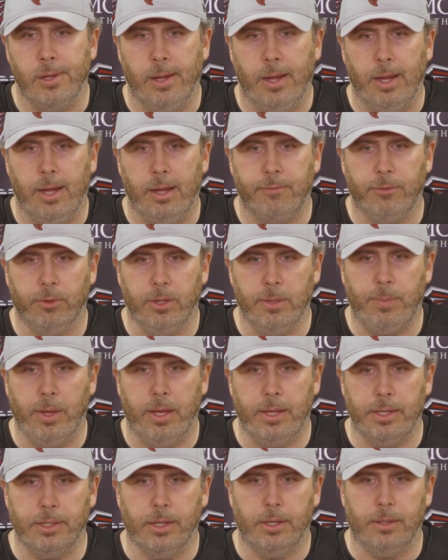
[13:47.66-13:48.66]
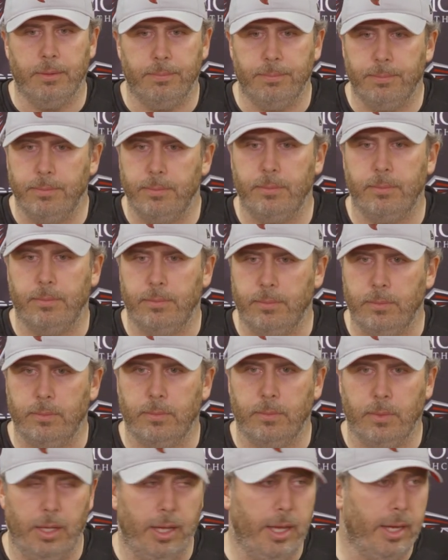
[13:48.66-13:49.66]
Uh, Felipe is
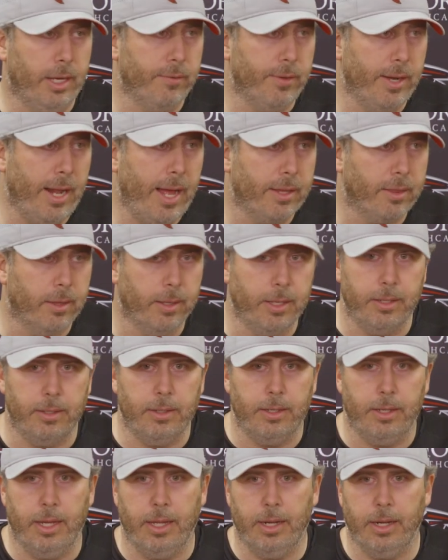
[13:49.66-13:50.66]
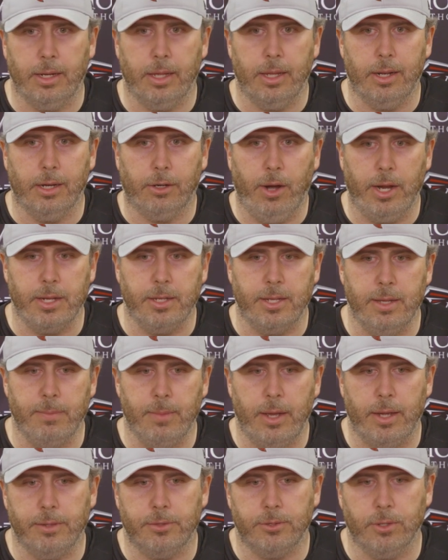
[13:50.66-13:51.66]
a heck of an athlete and a, and a, great
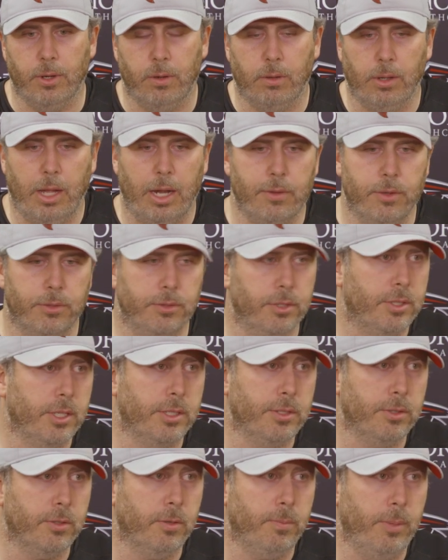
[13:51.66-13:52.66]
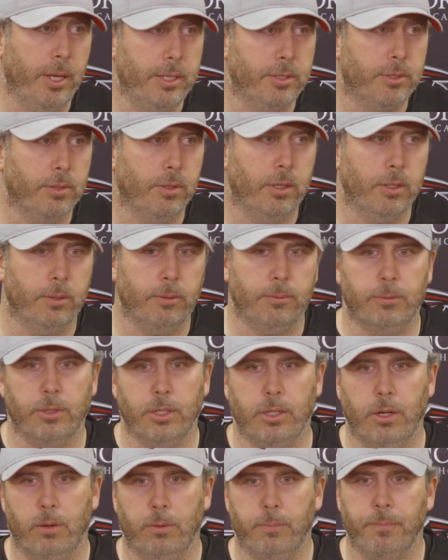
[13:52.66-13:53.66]
teammate. So a lot of those decisions are based on
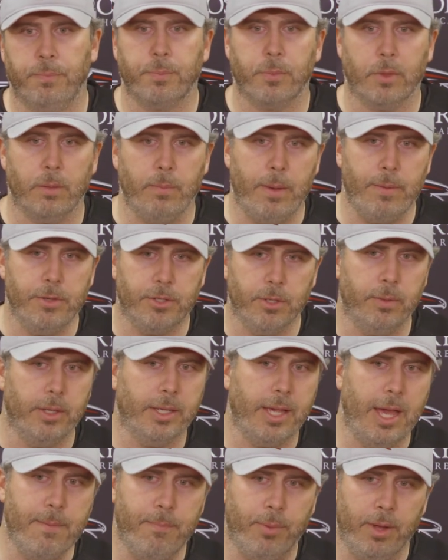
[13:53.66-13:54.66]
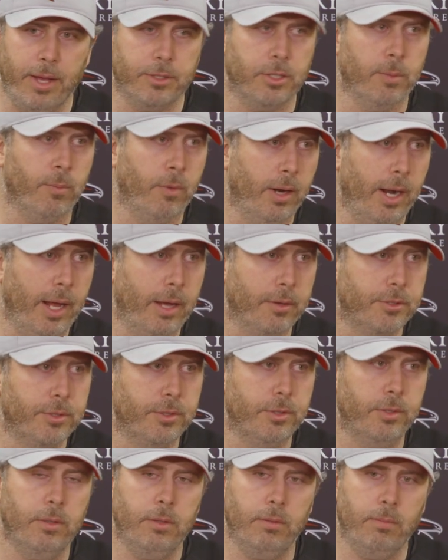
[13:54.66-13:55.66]
you know maybe some of the game plan somewhere
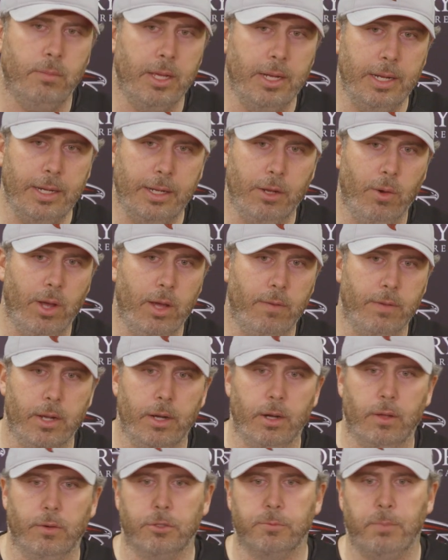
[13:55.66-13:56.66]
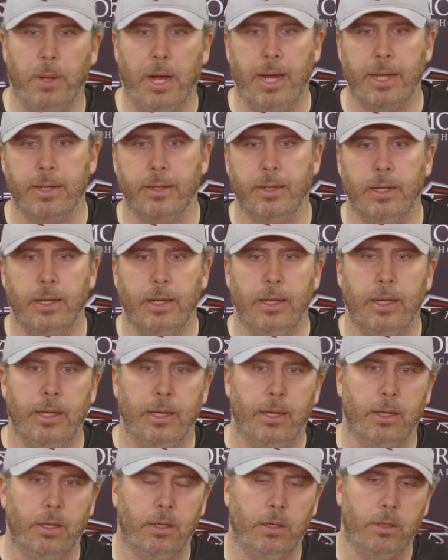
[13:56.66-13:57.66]
else. May need to go heavy at another spot,
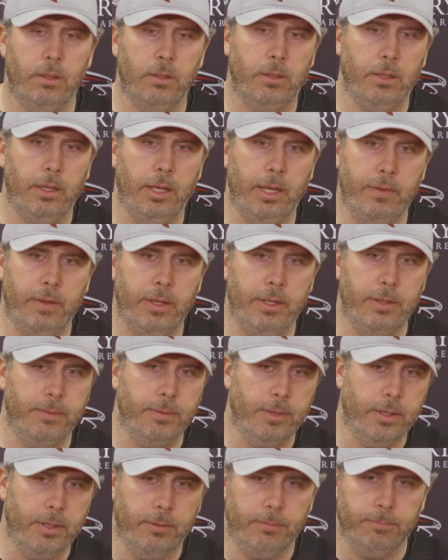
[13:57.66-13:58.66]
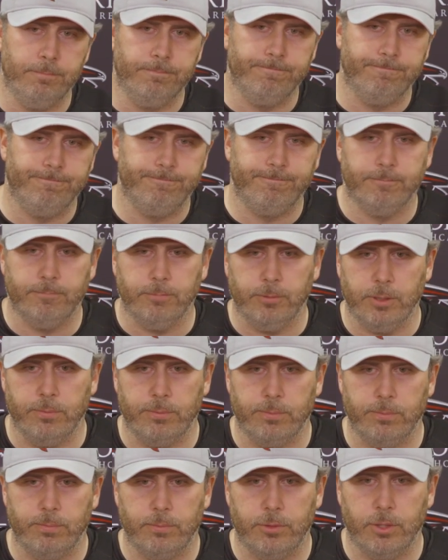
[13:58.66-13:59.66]
and then you know
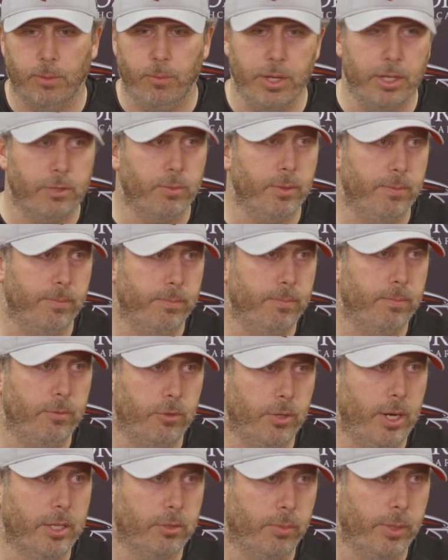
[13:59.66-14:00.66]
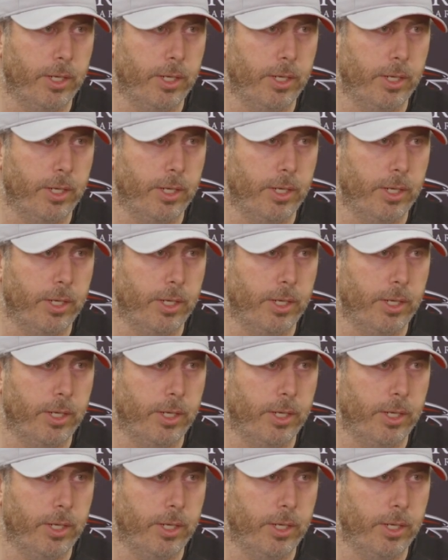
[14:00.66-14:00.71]
some weeks we've dressed